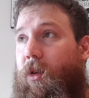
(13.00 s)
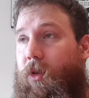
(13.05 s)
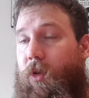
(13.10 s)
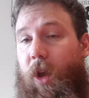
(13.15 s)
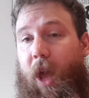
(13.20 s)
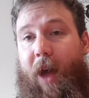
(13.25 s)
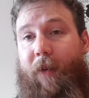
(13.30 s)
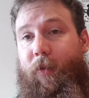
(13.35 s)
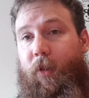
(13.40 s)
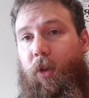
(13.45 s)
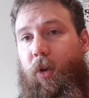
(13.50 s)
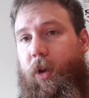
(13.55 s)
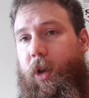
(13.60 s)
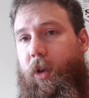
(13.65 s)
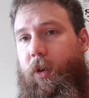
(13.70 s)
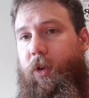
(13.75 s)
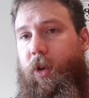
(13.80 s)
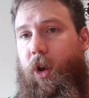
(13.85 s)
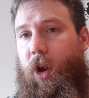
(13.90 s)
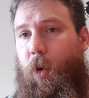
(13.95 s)
you have a look
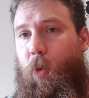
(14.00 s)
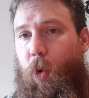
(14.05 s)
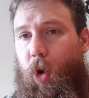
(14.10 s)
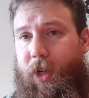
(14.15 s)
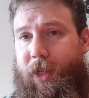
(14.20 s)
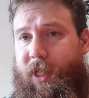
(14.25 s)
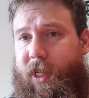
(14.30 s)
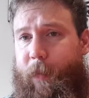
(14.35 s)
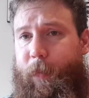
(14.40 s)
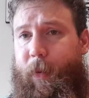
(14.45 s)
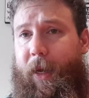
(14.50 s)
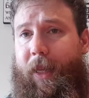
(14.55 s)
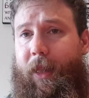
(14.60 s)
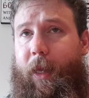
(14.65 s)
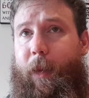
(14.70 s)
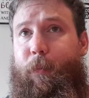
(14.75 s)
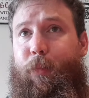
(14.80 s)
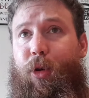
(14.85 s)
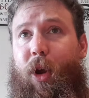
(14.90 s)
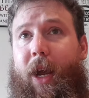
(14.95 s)
at what
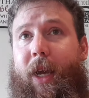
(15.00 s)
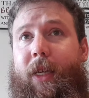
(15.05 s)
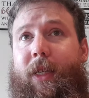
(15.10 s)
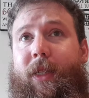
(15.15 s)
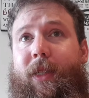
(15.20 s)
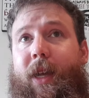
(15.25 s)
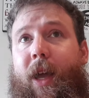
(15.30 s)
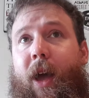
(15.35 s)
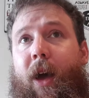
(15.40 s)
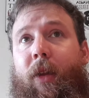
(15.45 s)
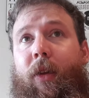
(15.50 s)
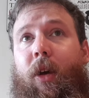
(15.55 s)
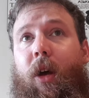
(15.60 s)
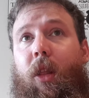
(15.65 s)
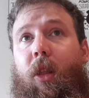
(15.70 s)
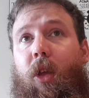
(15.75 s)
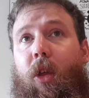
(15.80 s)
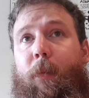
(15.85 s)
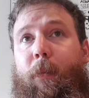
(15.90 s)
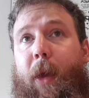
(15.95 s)
typically breaks down. A
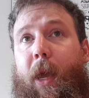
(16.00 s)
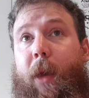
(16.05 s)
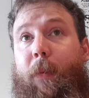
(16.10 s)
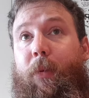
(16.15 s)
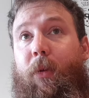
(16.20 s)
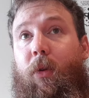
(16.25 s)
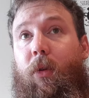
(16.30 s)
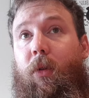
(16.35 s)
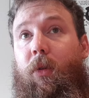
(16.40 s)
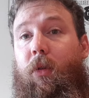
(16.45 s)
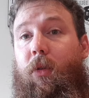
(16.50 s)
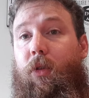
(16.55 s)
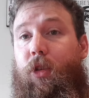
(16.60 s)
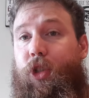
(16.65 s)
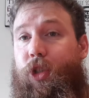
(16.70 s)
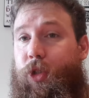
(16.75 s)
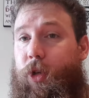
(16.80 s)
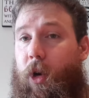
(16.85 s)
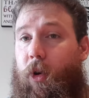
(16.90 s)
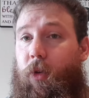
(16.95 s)
lot of people
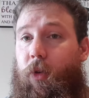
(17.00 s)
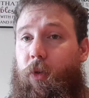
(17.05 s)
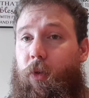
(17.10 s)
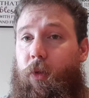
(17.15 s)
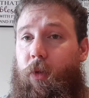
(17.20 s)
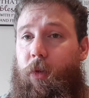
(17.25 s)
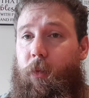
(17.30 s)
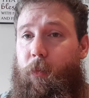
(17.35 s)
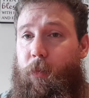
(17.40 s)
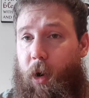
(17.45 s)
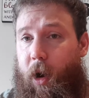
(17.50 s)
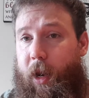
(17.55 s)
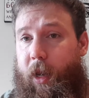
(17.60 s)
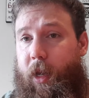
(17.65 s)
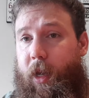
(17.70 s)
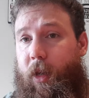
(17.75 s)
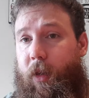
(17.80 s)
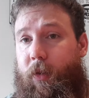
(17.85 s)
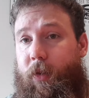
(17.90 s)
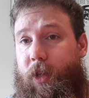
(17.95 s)
struggle
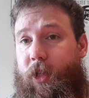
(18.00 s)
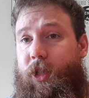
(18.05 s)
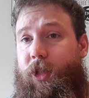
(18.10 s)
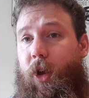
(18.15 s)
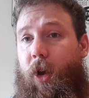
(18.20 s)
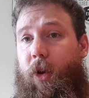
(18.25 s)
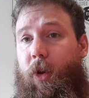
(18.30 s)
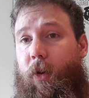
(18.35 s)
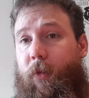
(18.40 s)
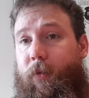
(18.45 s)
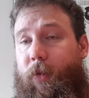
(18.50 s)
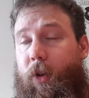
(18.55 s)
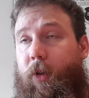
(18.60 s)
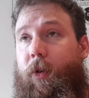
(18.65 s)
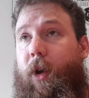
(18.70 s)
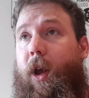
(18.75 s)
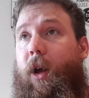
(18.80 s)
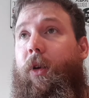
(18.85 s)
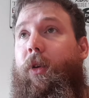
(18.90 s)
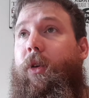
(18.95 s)
breaking the stone off the
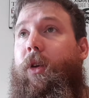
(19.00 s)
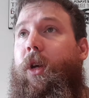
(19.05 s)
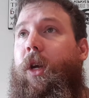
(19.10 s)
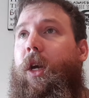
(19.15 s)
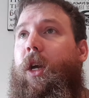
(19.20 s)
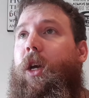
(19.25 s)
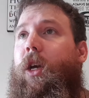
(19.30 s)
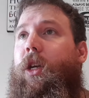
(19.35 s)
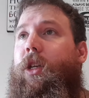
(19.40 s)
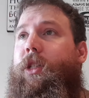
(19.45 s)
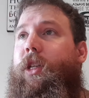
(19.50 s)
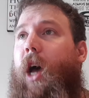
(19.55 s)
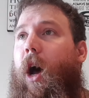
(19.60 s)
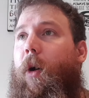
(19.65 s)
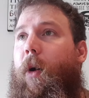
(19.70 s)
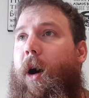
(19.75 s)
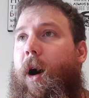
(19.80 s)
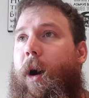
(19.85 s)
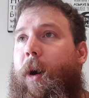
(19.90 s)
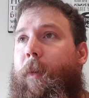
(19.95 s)
ground.
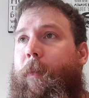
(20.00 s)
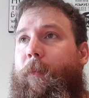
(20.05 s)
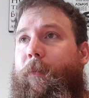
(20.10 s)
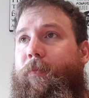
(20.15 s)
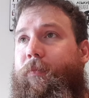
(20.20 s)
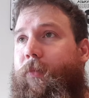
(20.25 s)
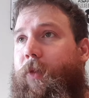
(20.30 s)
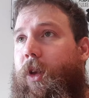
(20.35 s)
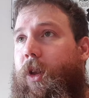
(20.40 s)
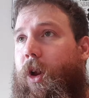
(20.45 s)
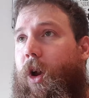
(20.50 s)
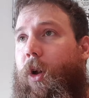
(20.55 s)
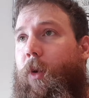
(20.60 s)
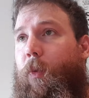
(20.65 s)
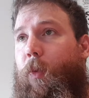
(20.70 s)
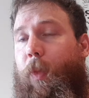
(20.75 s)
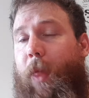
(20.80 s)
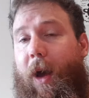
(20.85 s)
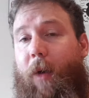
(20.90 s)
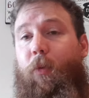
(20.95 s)
So
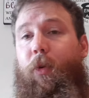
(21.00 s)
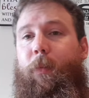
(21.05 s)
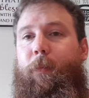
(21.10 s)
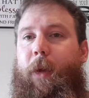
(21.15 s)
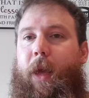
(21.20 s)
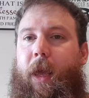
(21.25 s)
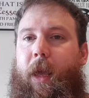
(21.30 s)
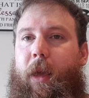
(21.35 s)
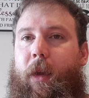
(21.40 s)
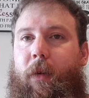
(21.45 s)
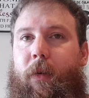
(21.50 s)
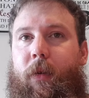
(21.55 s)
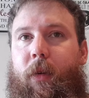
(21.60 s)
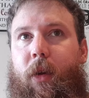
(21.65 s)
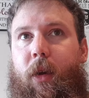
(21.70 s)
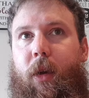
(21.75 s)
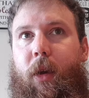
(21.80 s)
that would be